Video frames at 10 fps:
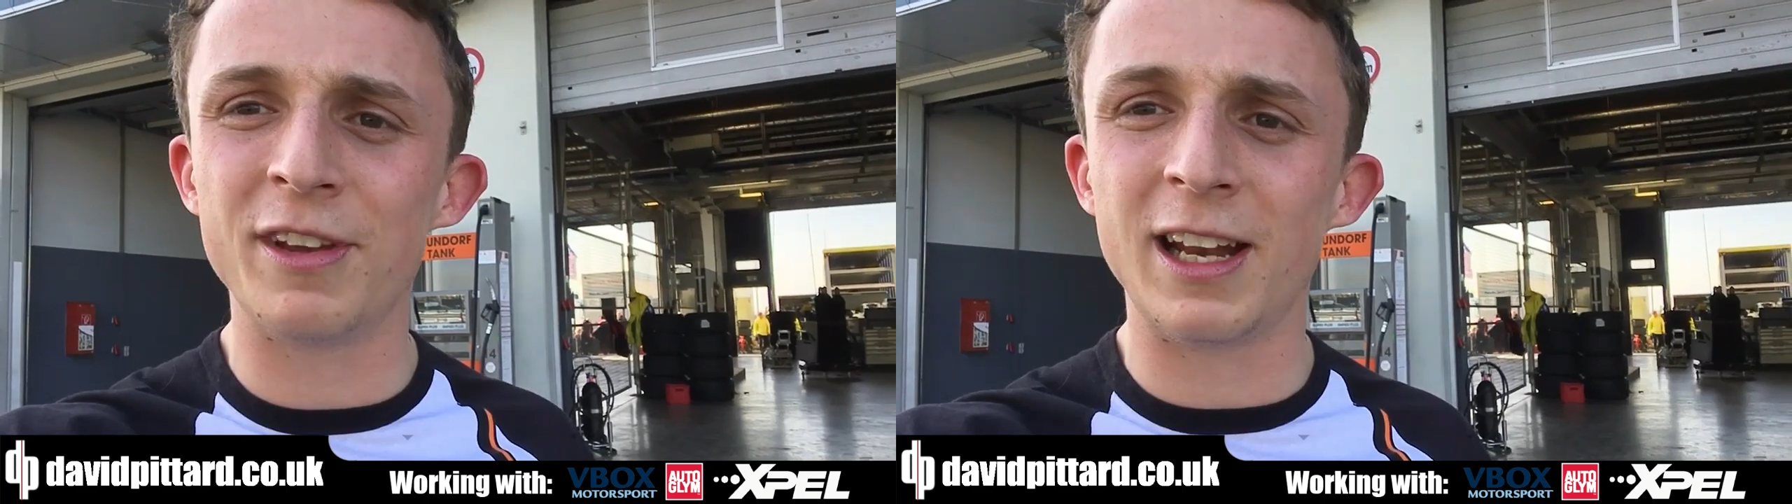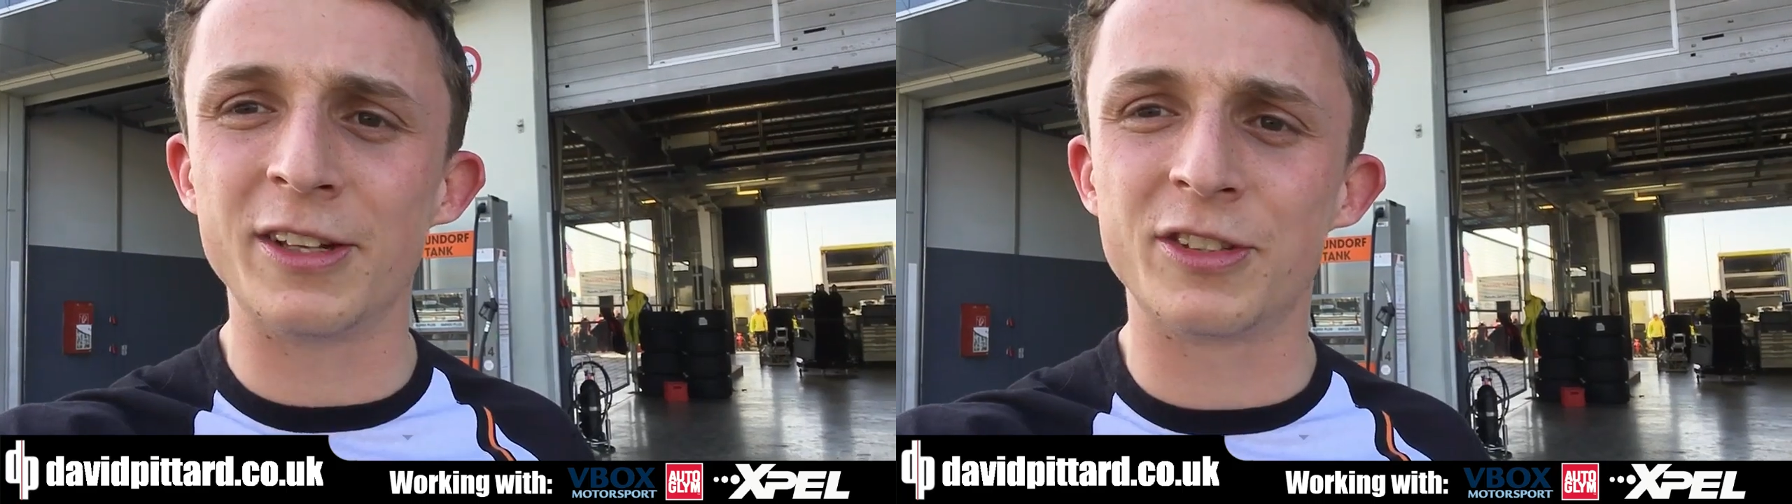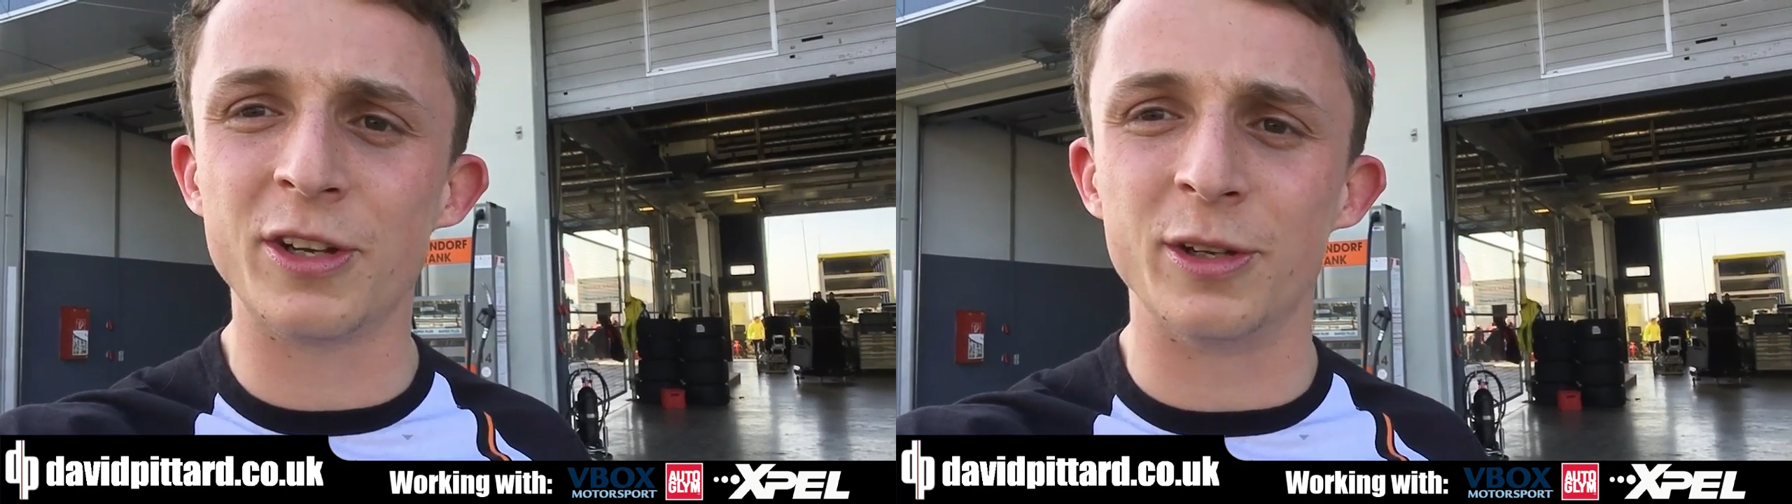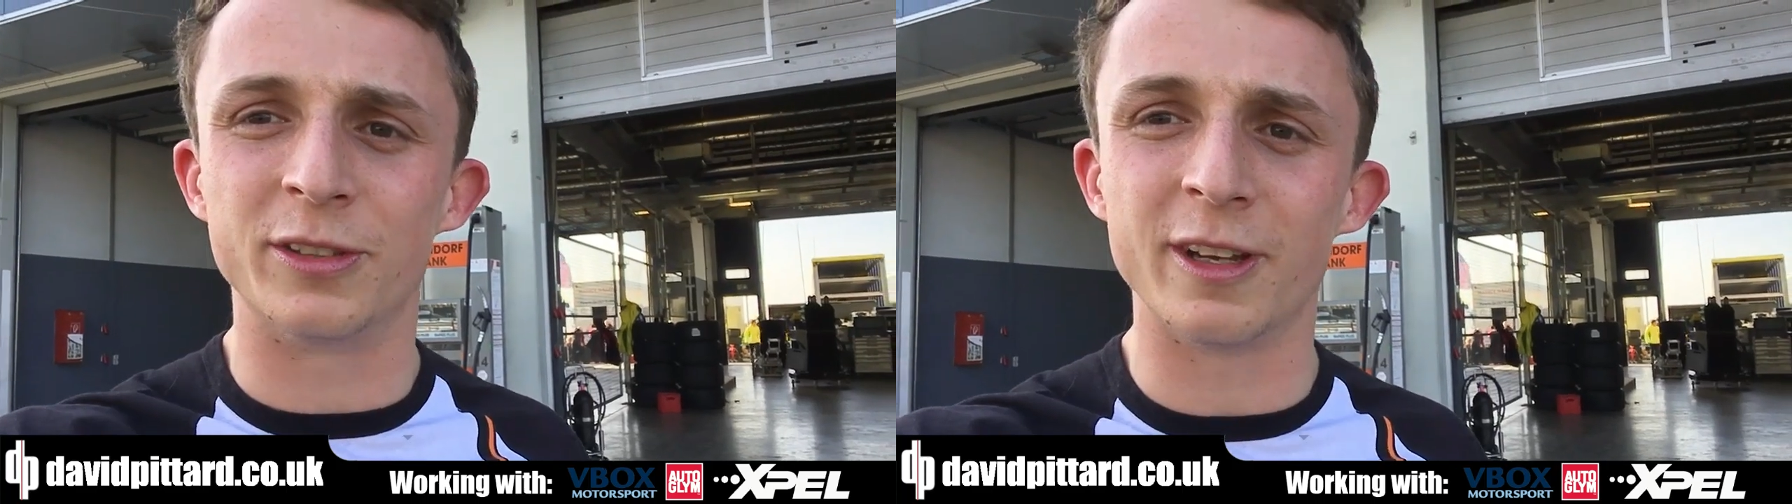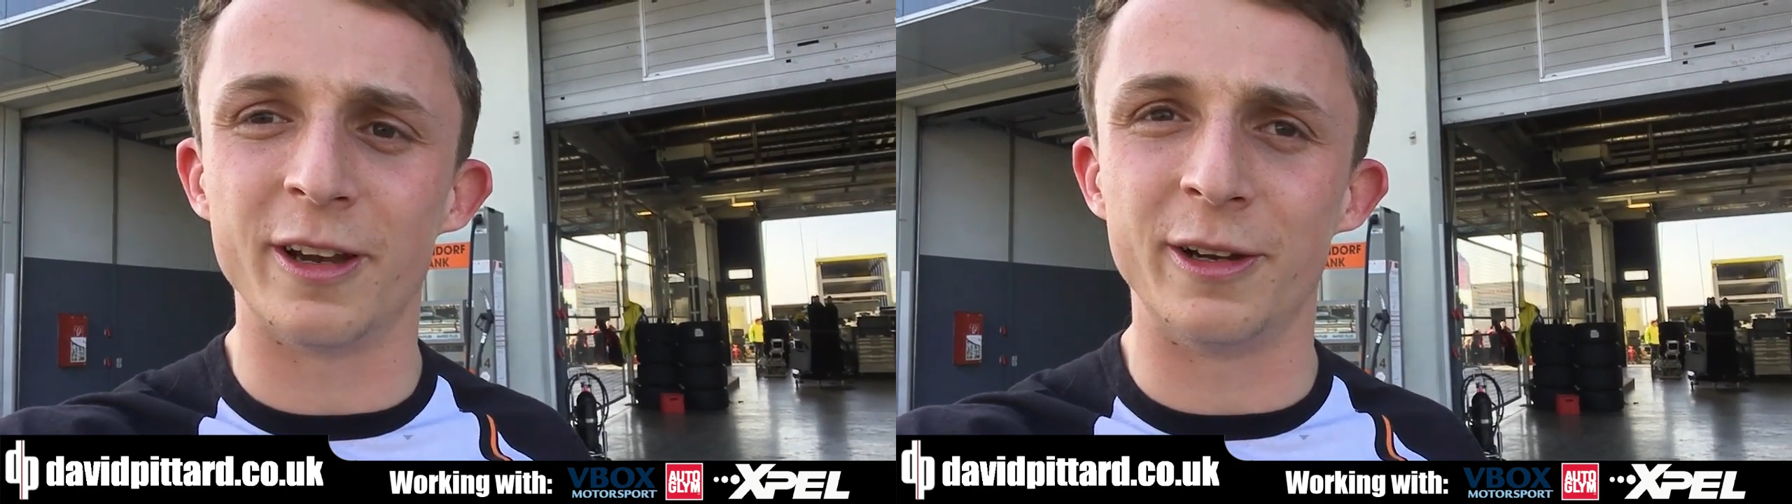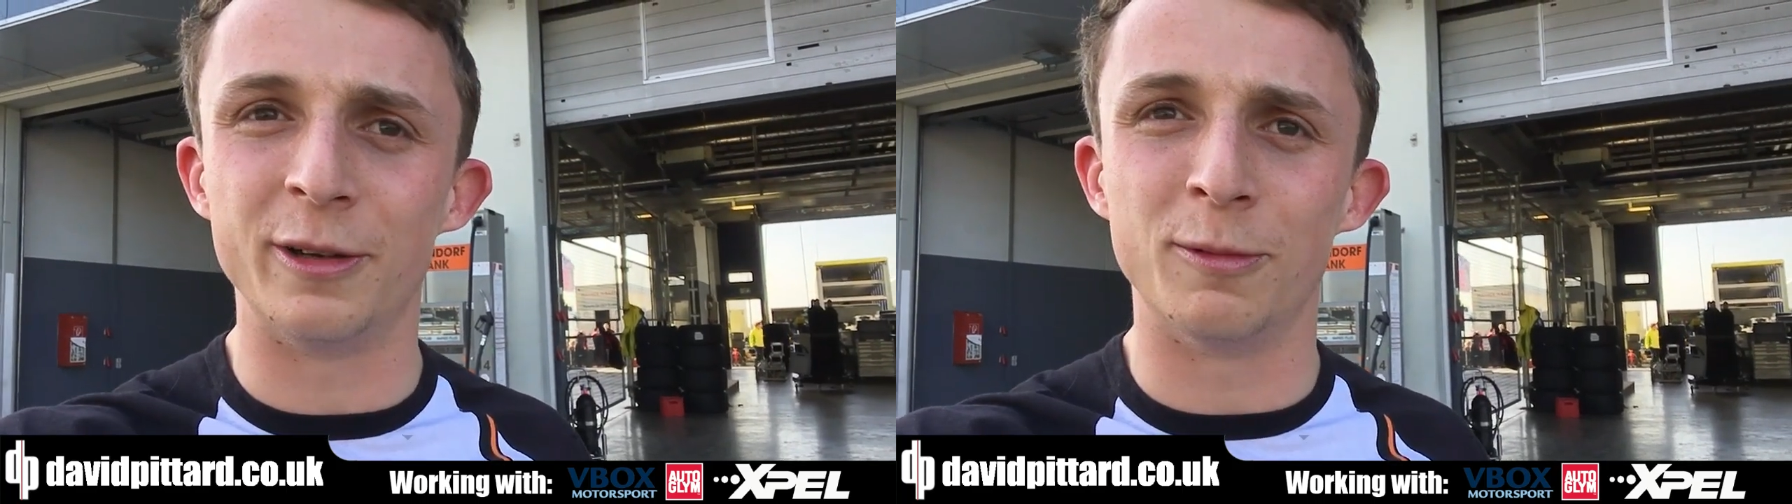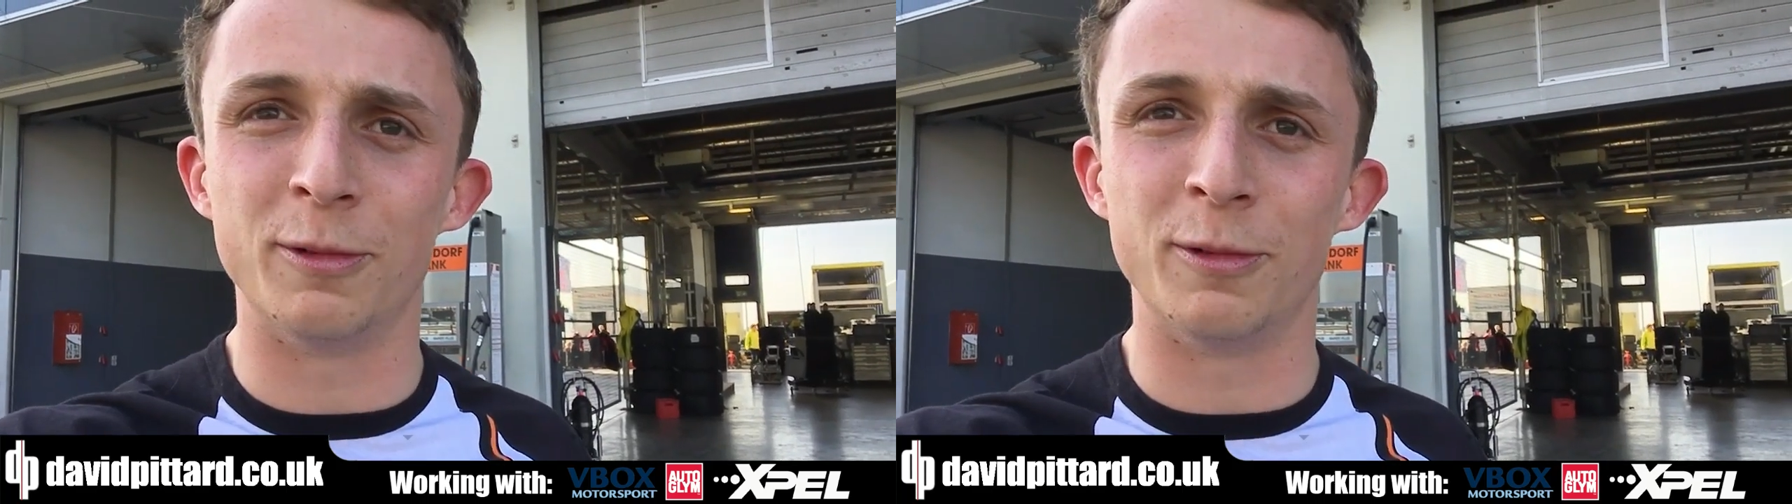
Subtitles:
at VLN2. So